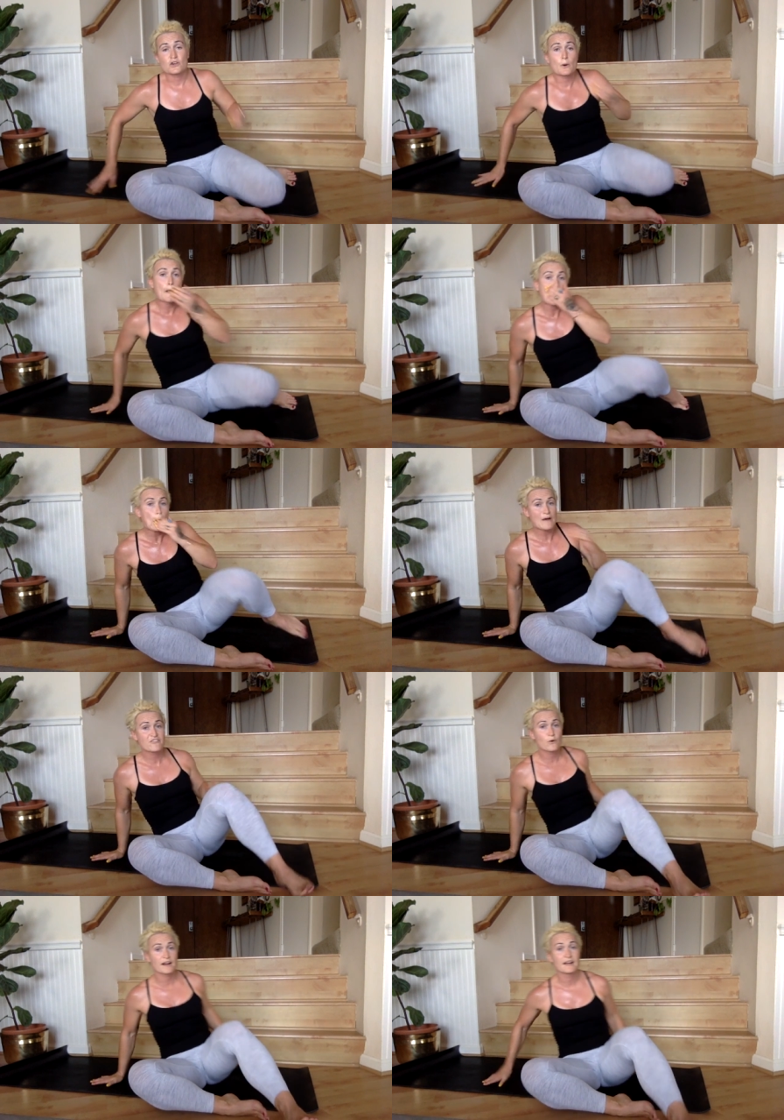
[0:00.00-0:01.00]
thank you
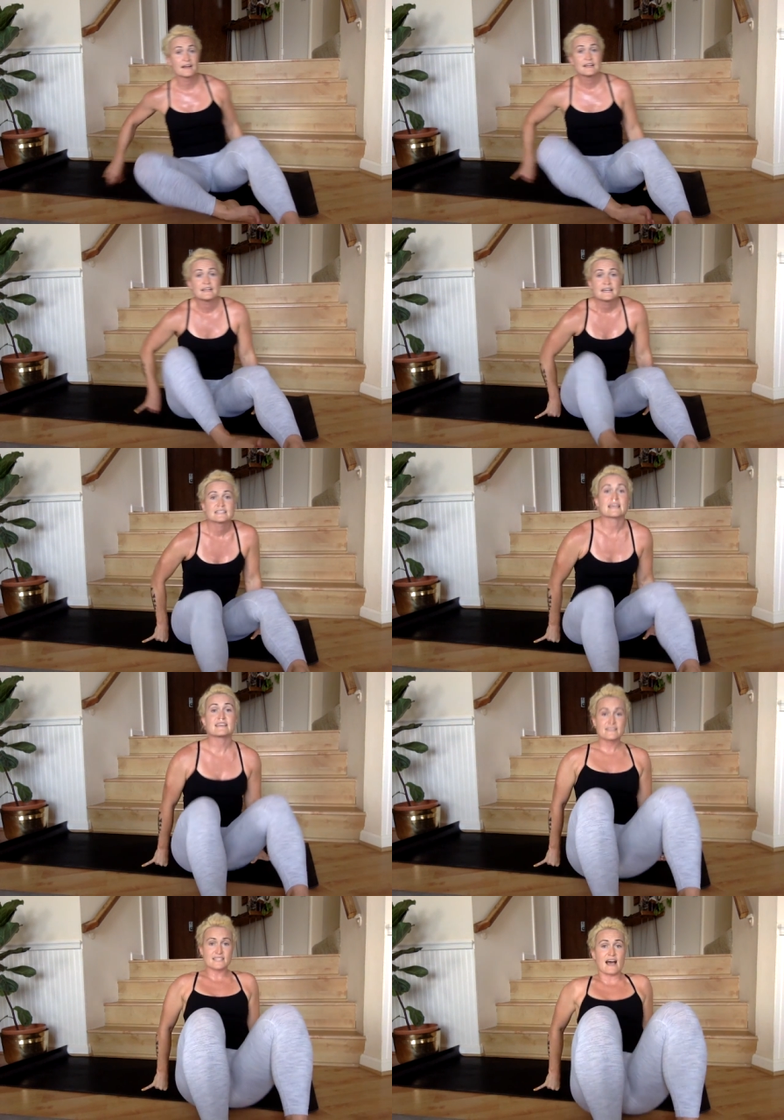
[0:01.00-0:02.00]
for
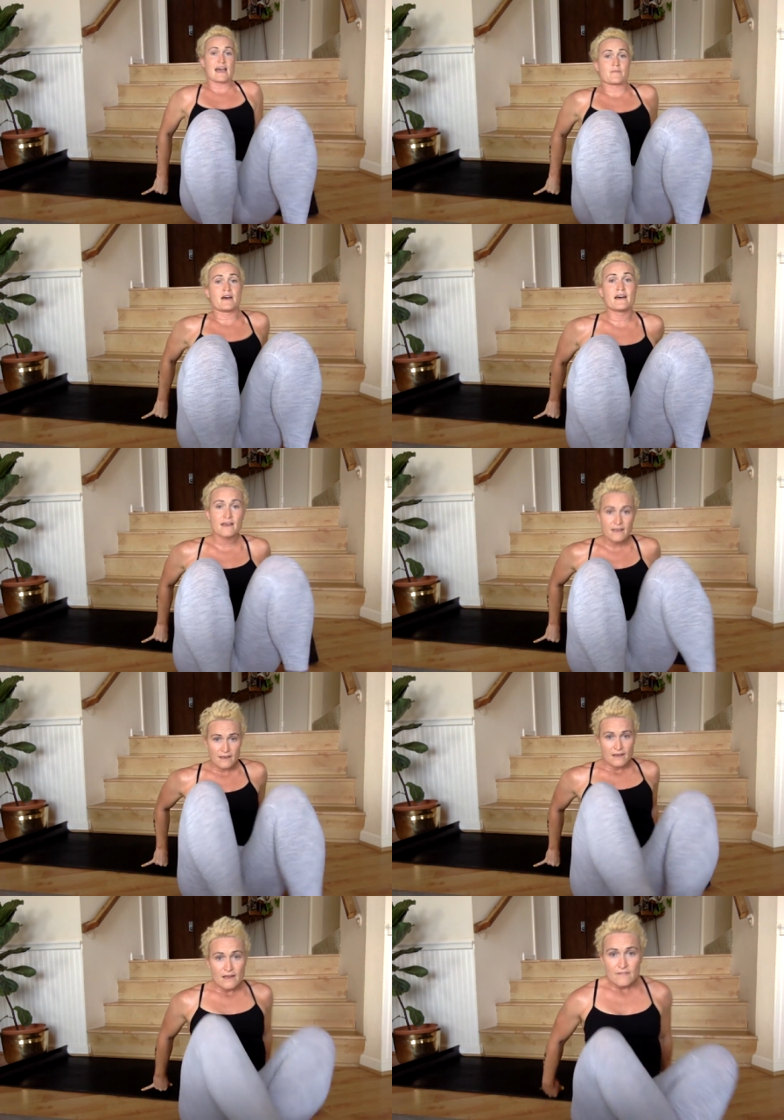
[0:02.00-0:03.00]
taking the time,
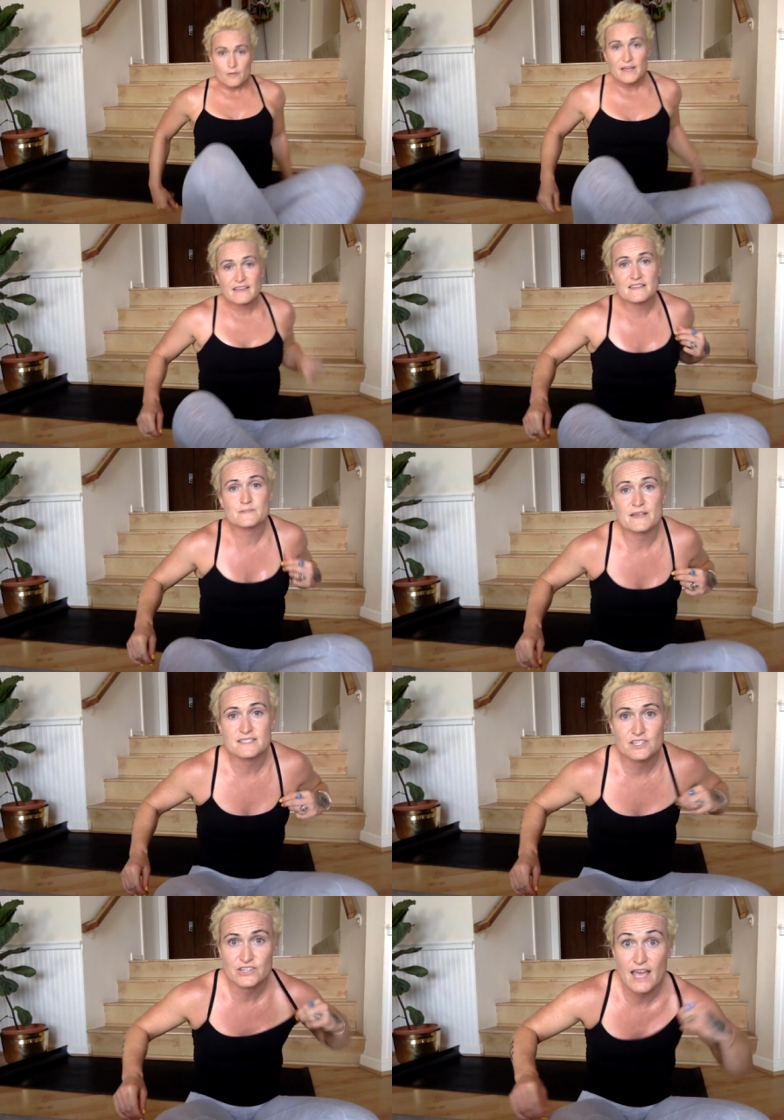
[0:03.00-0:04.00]
for
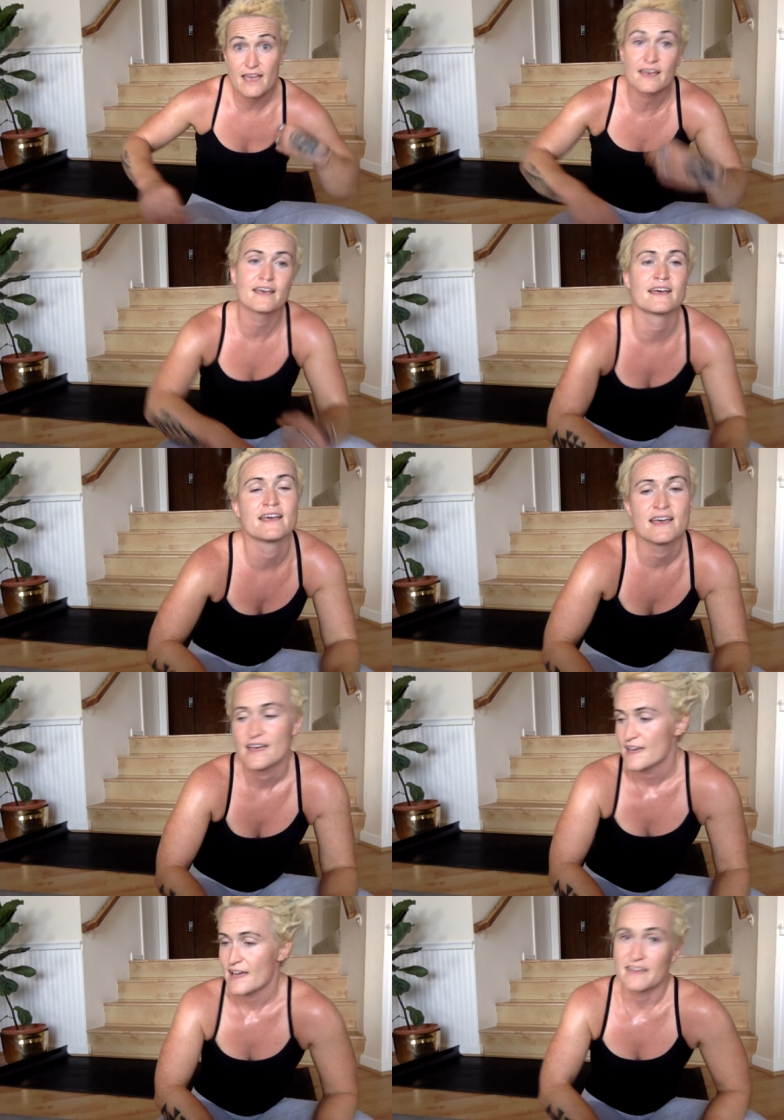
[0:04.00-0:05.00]
making the space in your day
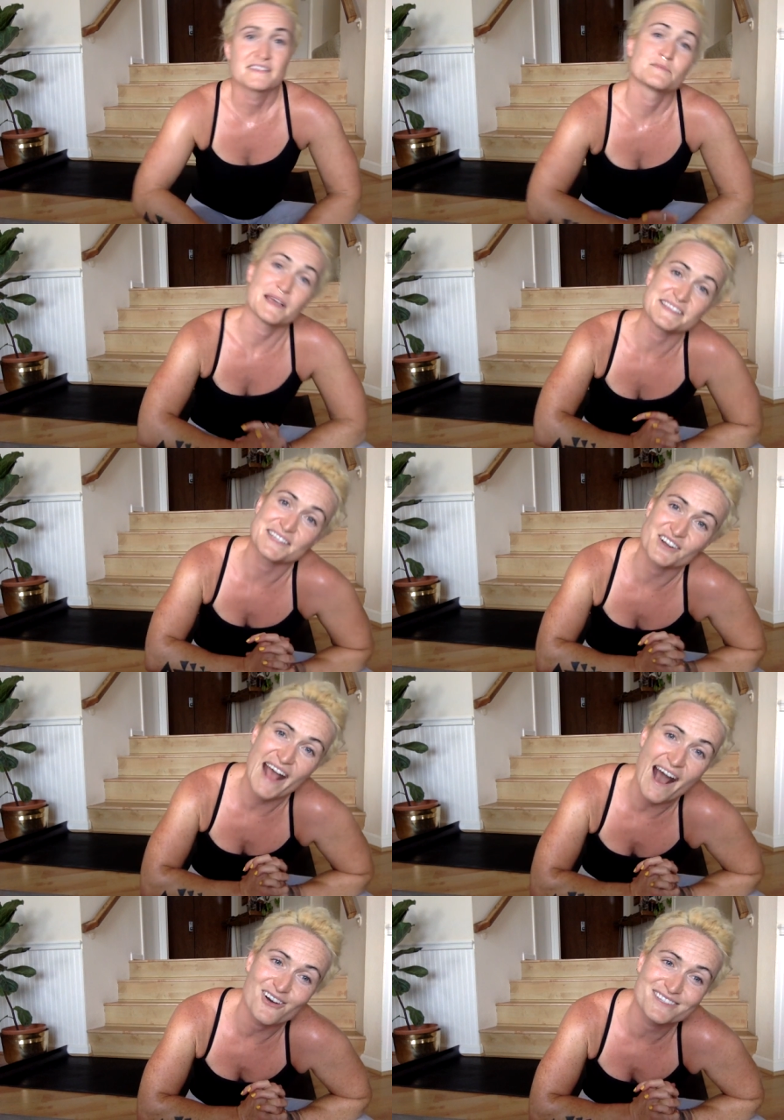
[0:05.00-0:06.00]
and the
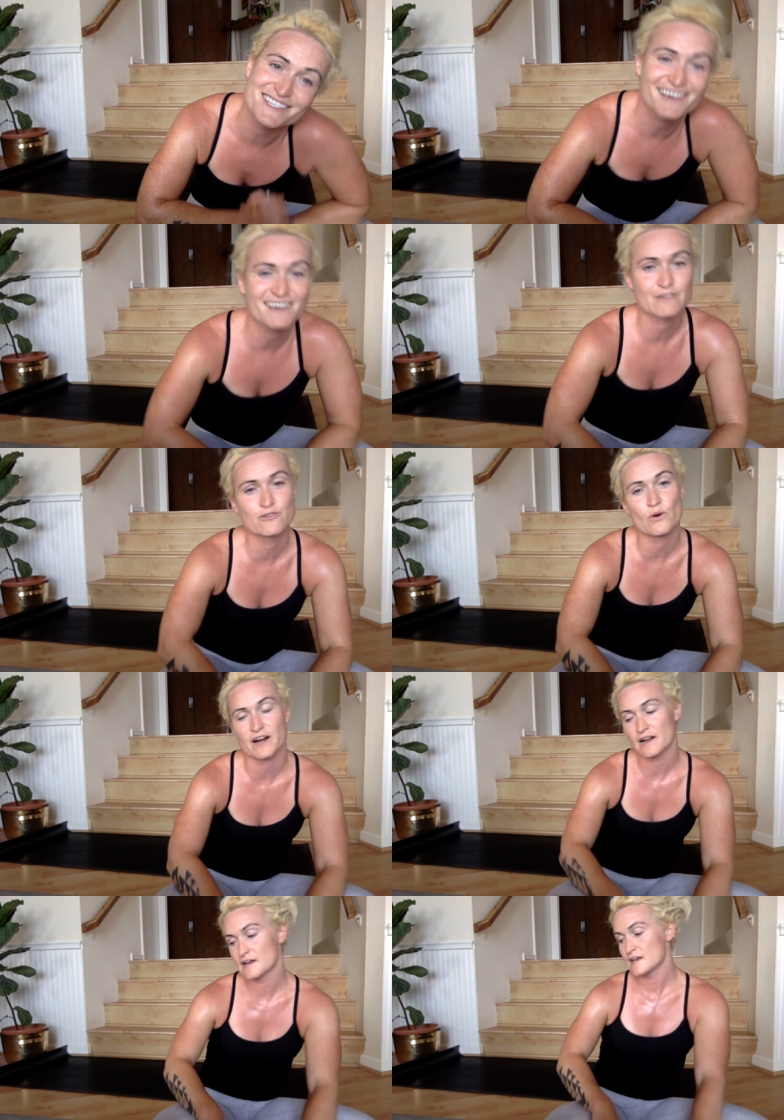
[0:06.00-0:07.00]
space in your house
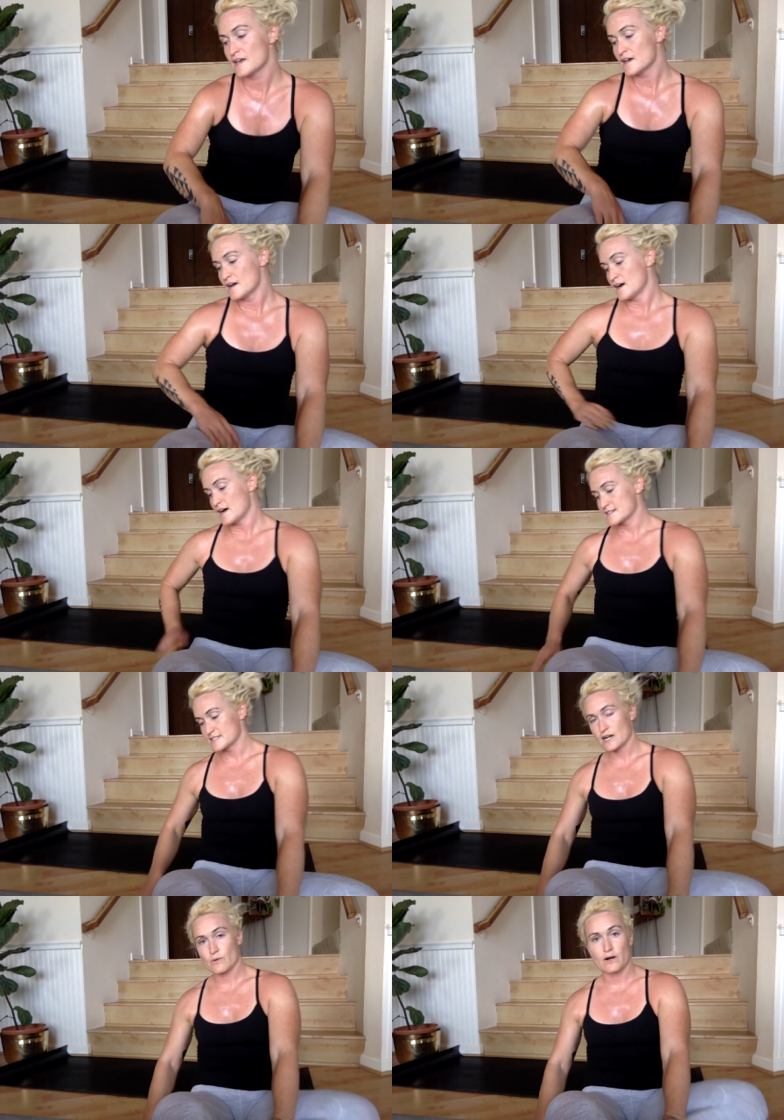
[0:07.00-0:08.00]
for
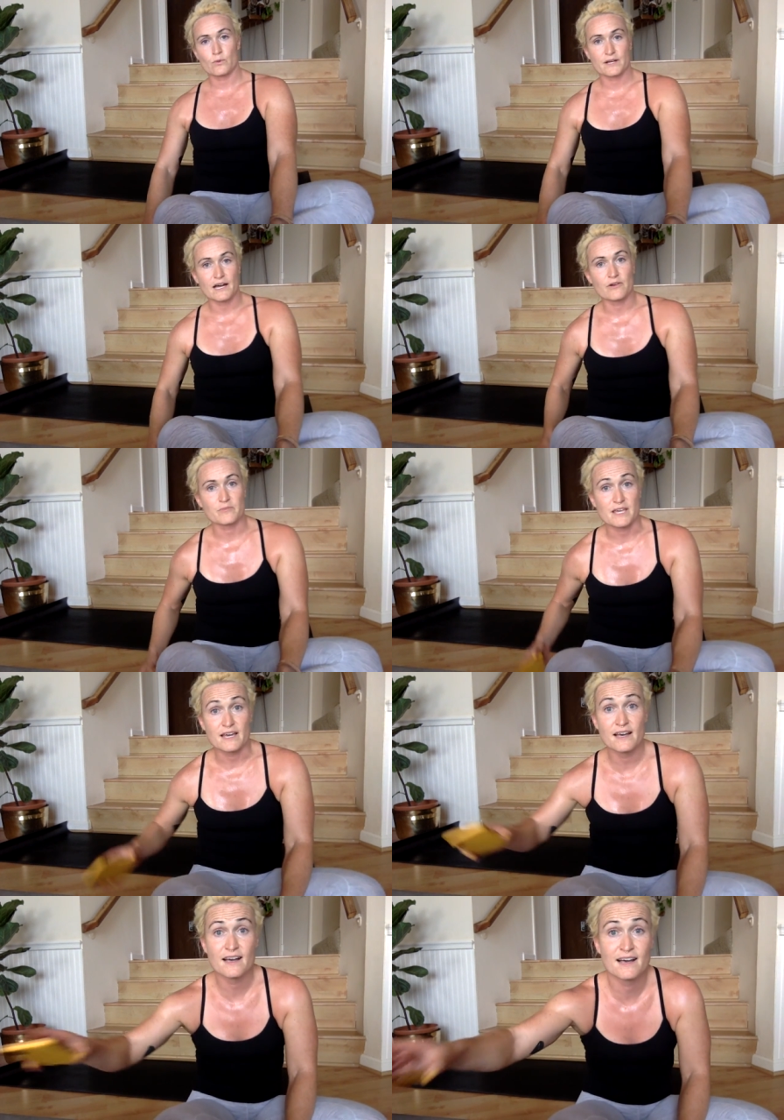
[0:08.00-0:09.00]
a stairwell
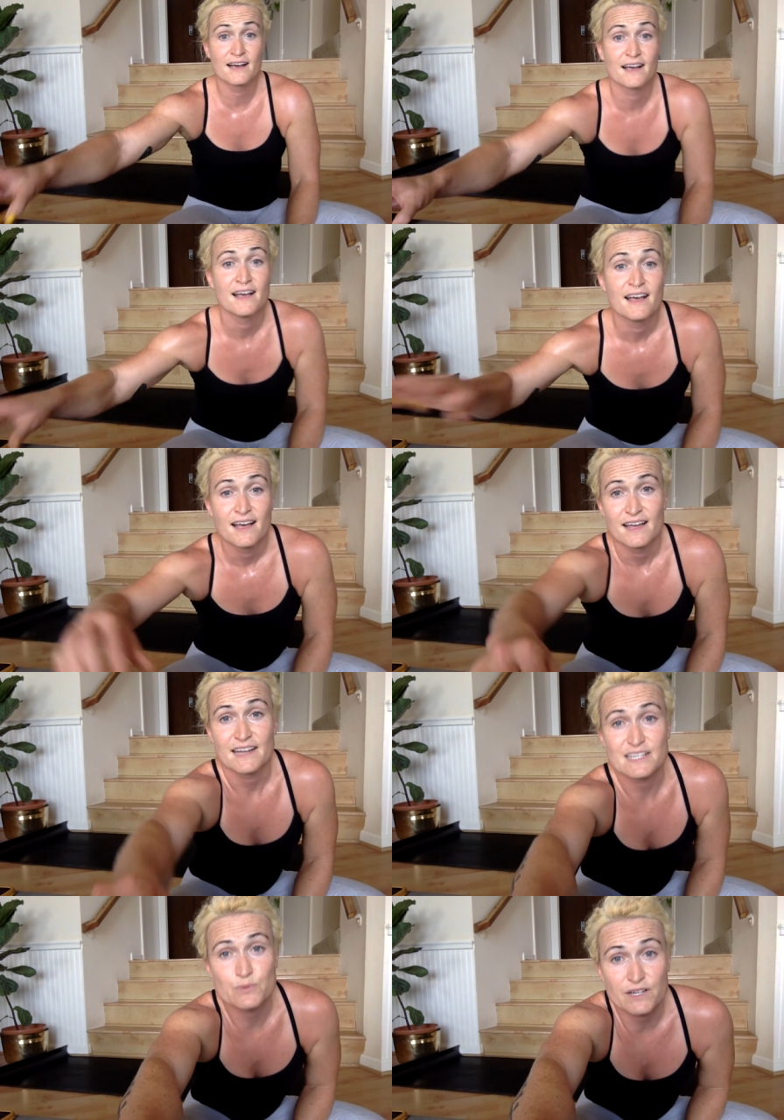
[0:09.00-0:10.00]
workout with me.
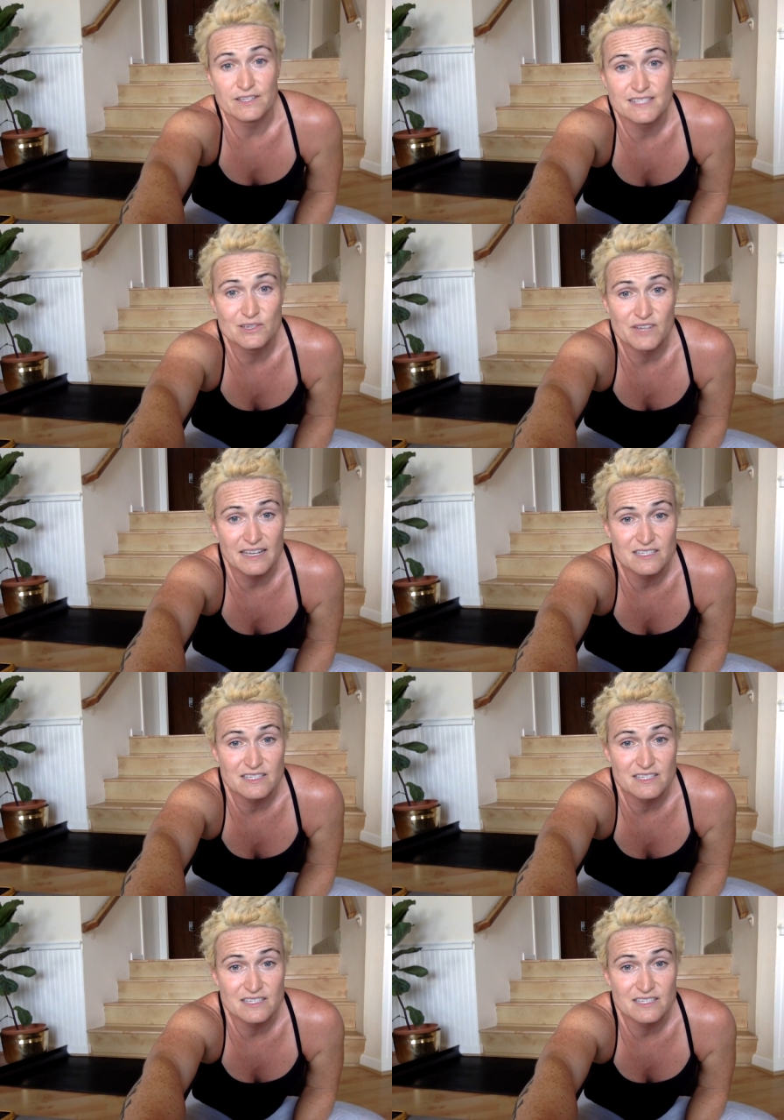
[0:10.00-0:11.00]
Nice work. I'll see
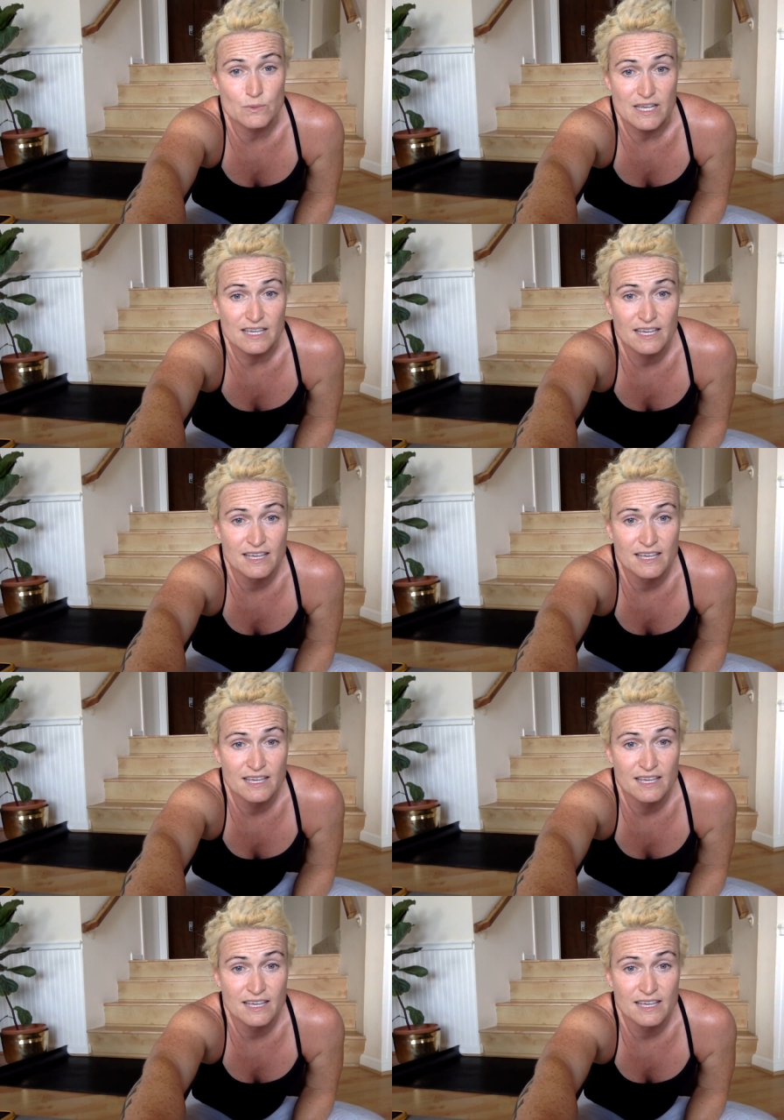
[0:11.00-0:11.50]
you next week.